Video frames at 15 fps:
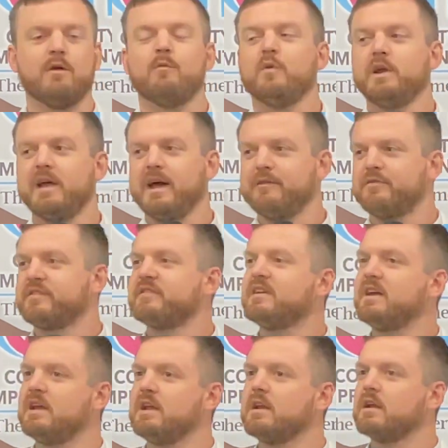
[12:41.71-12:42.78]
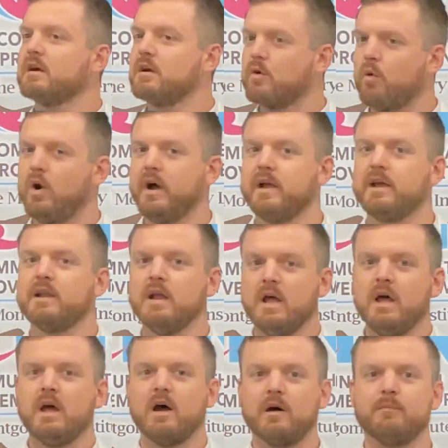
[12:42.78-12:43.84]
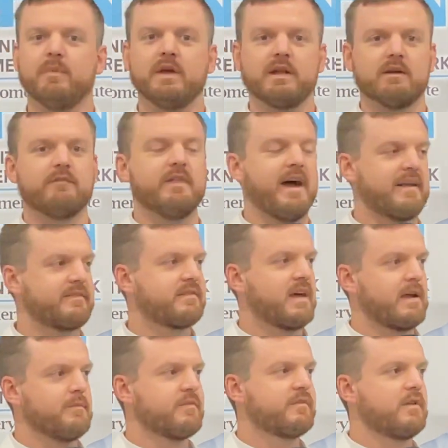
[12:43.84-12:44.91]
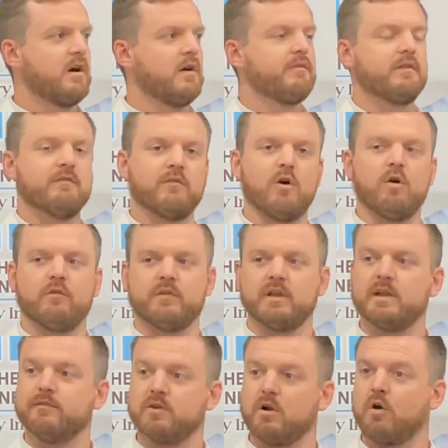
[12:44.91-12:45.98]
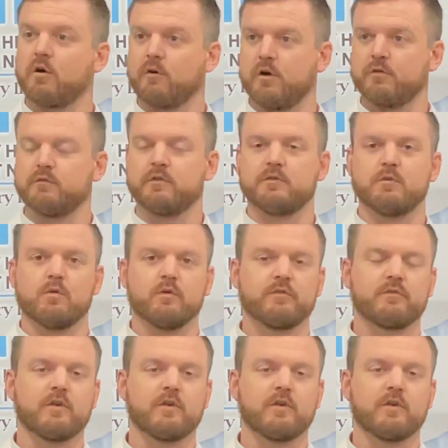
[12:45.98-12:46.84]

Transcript: we have seen quite a bit of that same stuff involved in even our grocery stores.